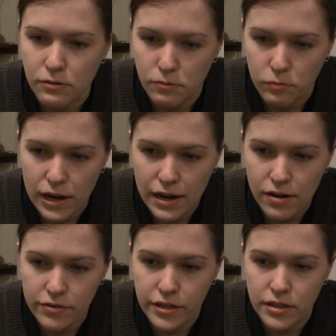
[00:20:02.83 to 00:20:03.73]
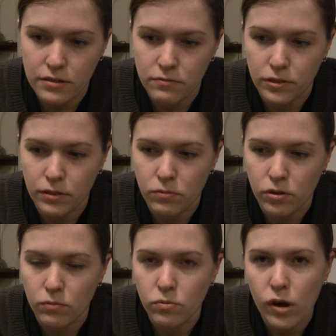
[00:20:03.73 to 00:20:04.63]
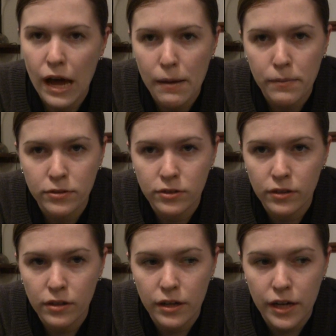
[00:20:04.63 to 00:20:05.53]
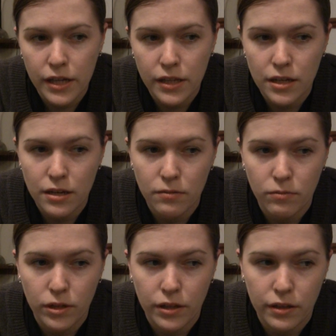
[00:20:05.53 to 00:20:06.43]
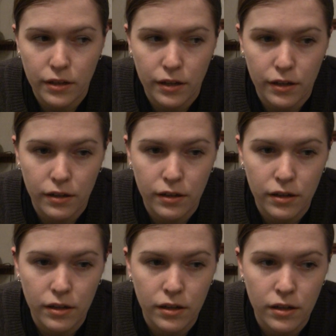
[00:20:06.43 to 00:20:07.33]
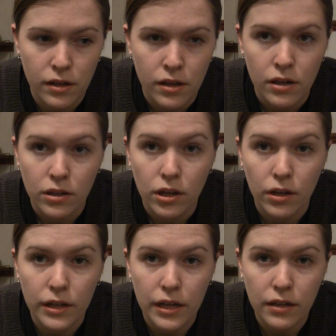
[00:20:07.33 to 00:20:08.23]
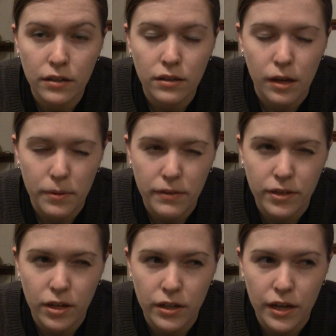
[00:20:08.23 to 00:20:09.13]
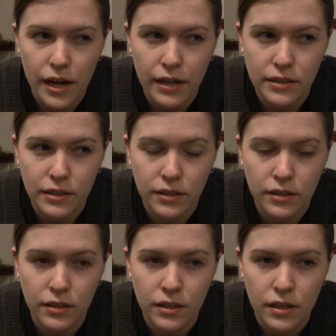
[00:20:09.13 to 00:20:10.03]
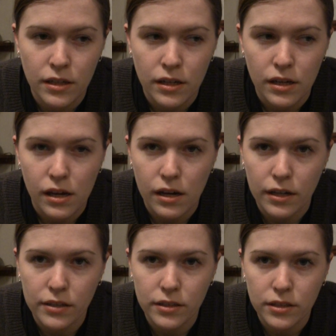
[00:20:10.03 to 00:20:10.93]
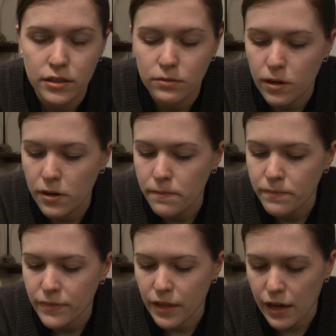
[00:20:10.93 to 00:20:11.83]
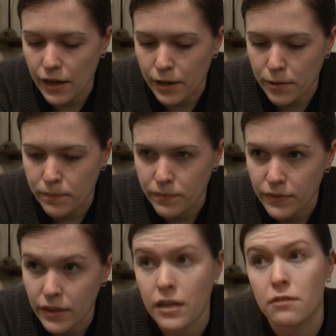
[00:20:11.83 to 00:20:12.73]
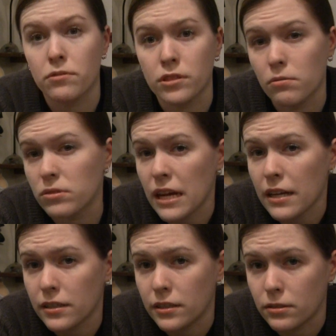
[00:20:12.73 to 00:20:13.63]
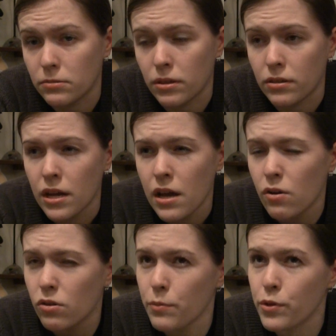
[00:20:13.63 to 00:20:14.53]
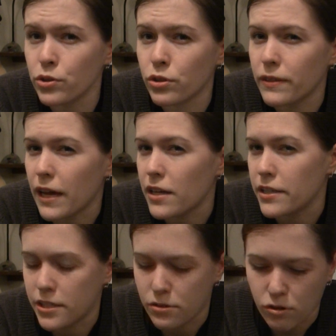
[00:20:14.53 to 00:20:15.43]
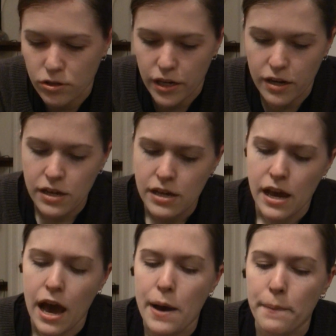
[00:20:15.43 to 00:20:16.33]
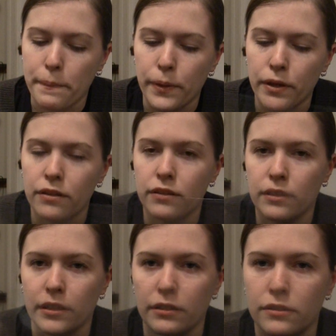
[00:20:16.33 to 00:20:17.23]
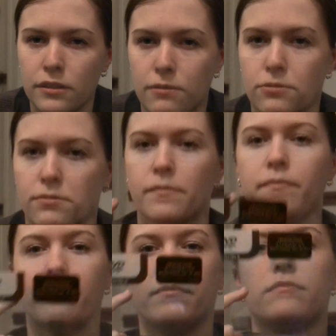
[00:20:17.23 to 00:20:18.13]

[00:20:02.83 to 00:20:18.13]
do it with WoW, they did it with Warhammer Online, they did it with Conan. I believe Conan had a collector's edition as well. They did it with Star Wars Galaxies as well. Well, I'm not sure if that had any digital content, but the Star Wars one,